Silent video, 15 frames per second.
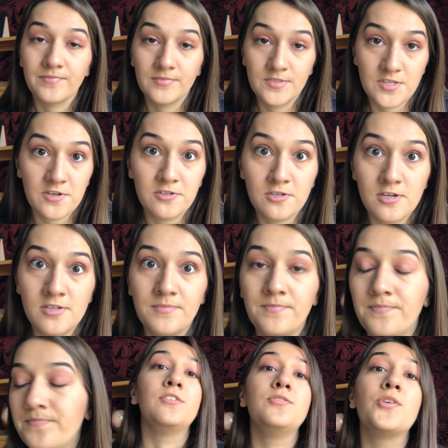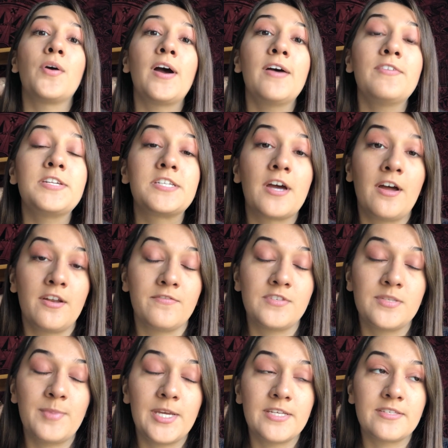It's all good. You don't have a ton of
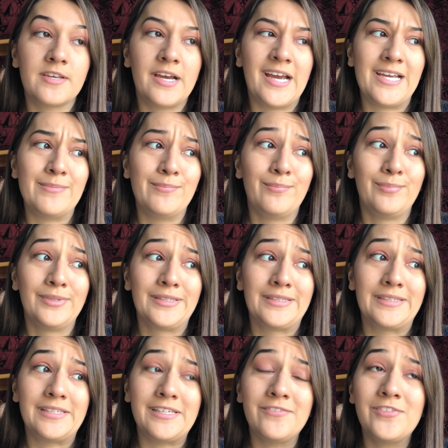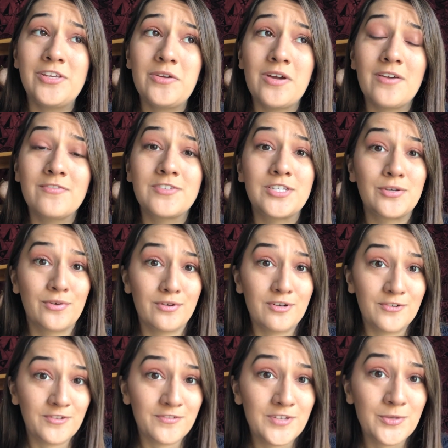space. I believe that you have
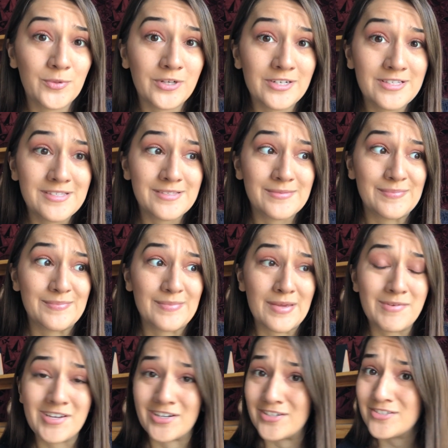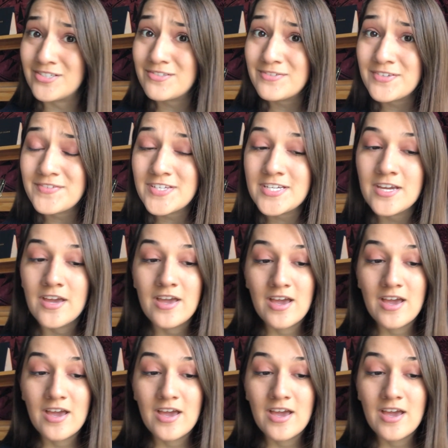250 words, maybe 150.